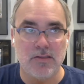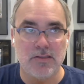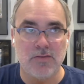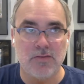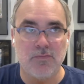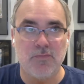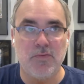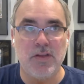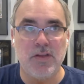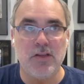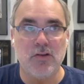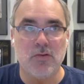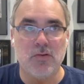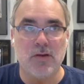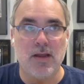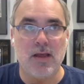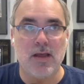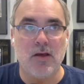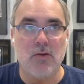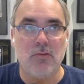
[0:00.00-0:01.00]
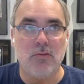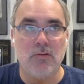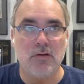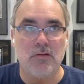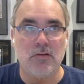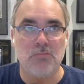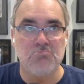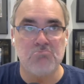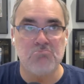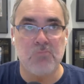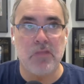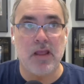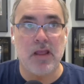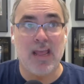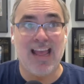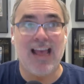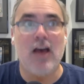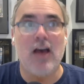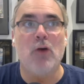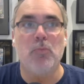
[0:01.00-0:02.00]
to figure out
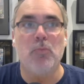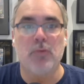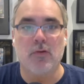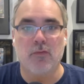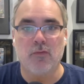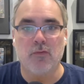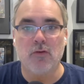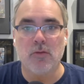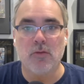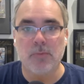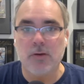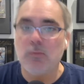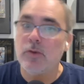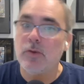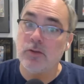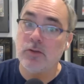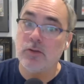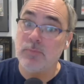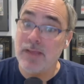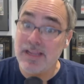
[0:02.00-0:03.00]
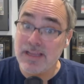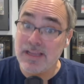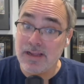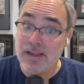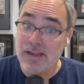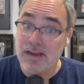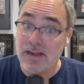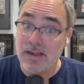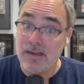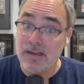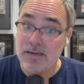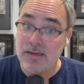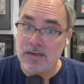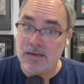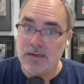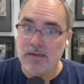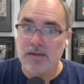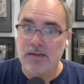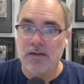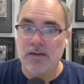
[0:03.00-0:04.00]
how performant we could make AI.
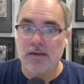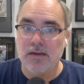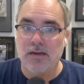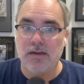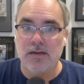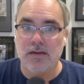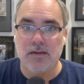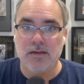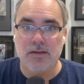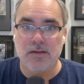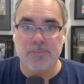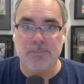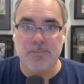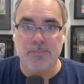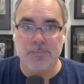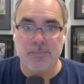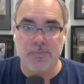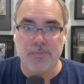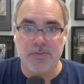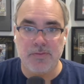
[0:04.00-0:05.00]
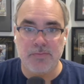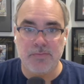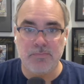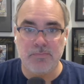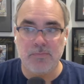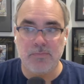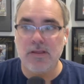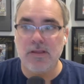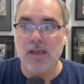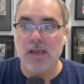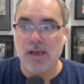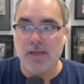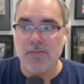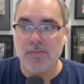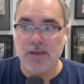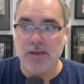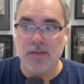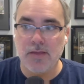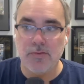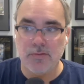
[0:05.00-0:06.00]
Right. Um, yeah.
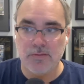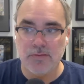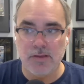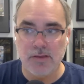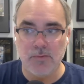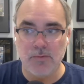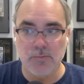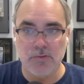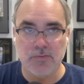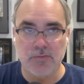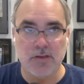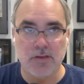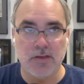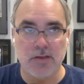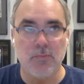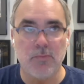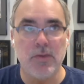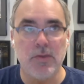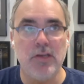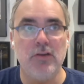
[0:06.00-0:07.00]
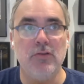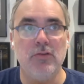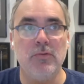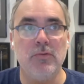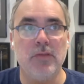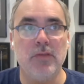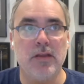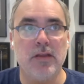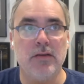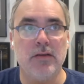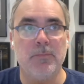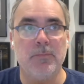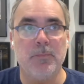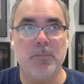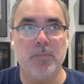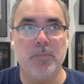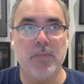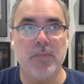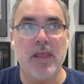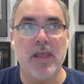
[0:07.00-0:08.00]
The other thing was like we knew that
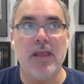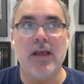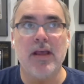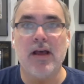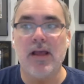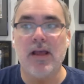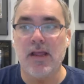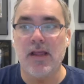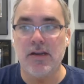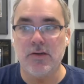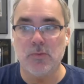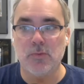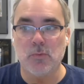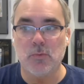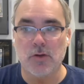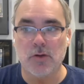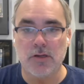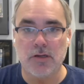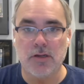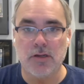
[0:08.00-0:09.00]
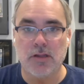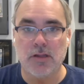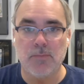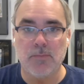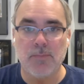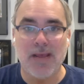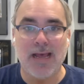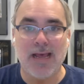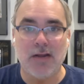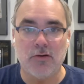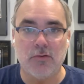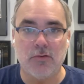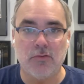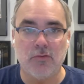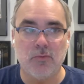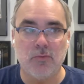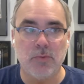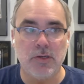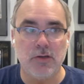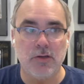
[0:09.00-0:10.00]
AI had to work in like
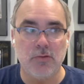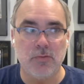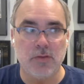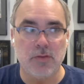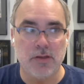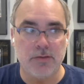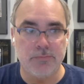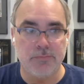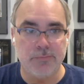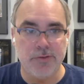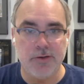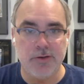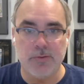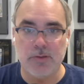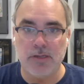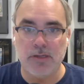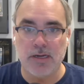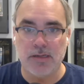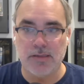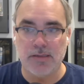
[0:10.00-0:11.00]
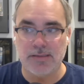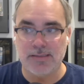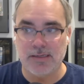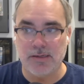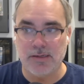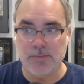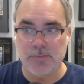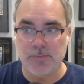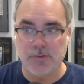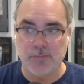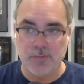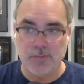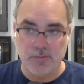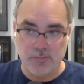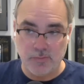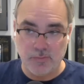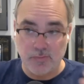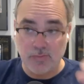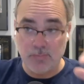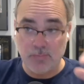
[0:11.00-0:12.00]
patterns. We knew that you know a lot of the time, like for
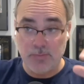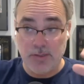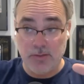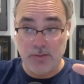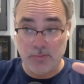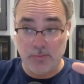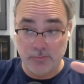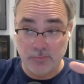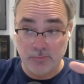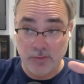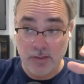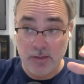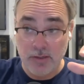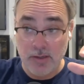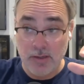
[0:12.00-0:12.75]
instance, the Beetles,